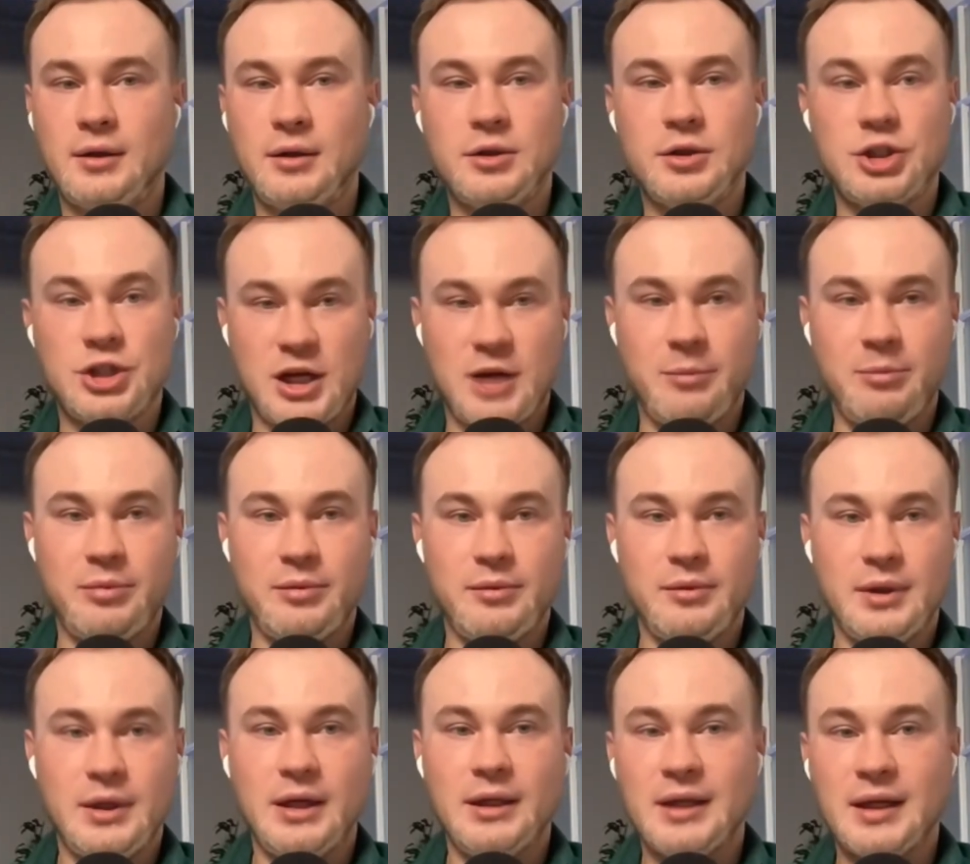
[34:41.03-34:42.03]
shape
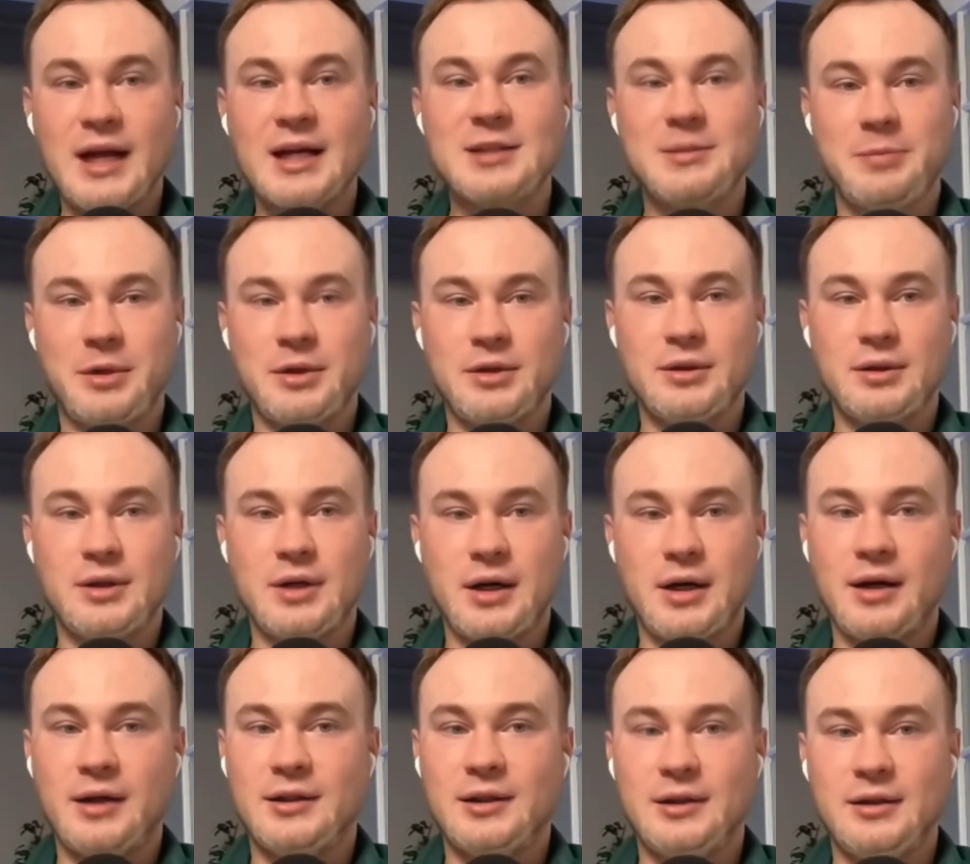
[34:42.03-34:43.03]
and export
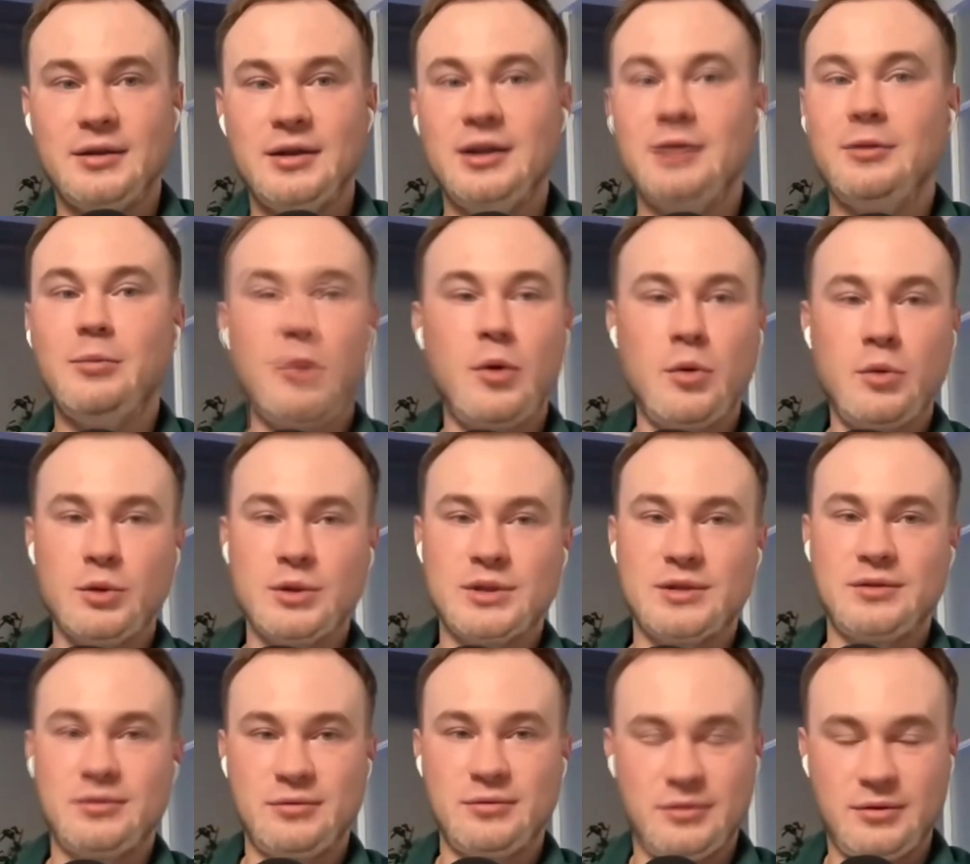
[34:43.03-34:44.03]
correctly in
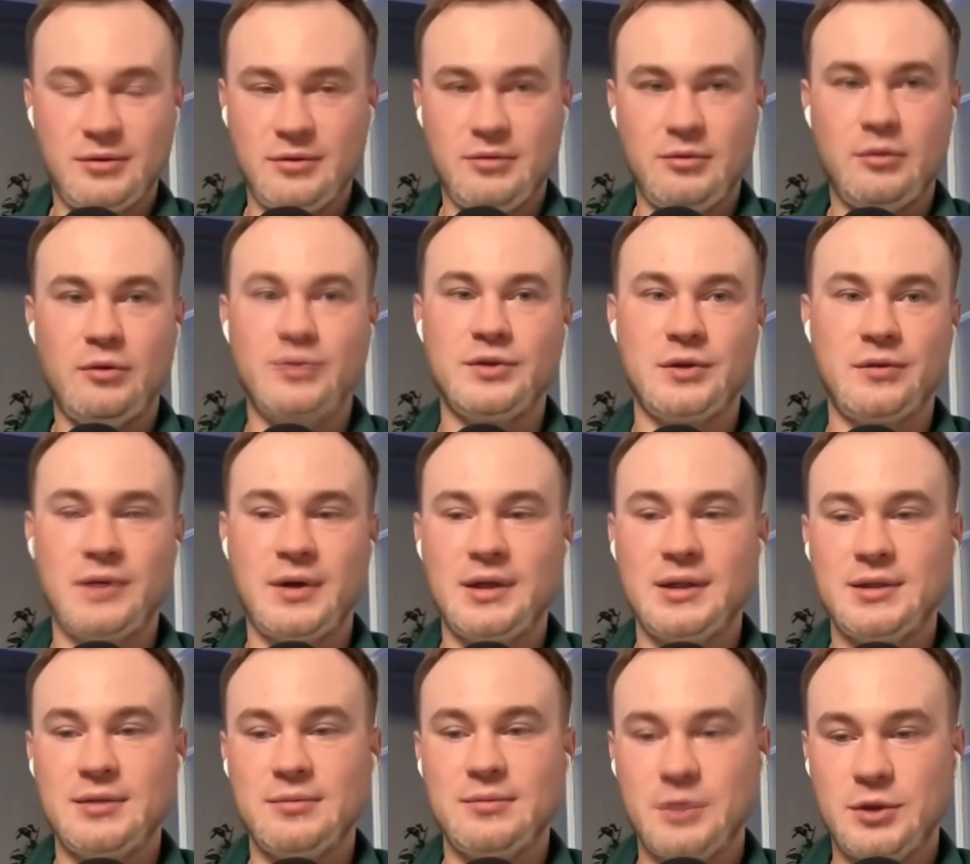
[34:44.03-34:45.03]
most of the
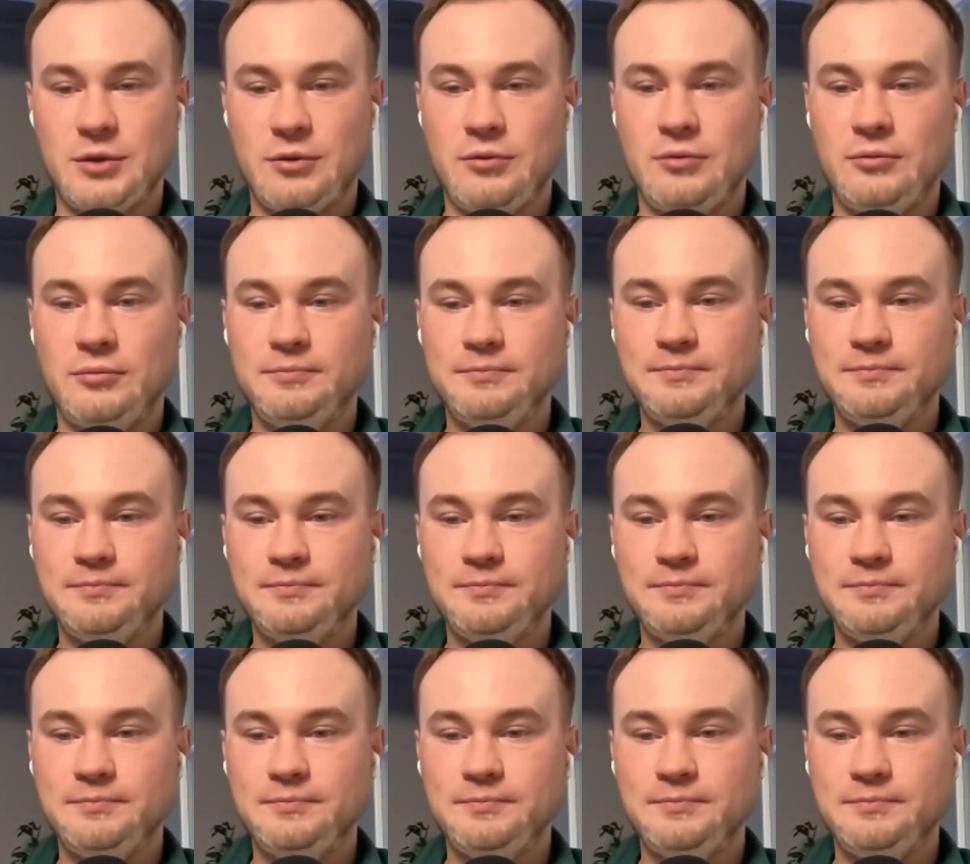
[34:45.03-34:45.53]
ways. So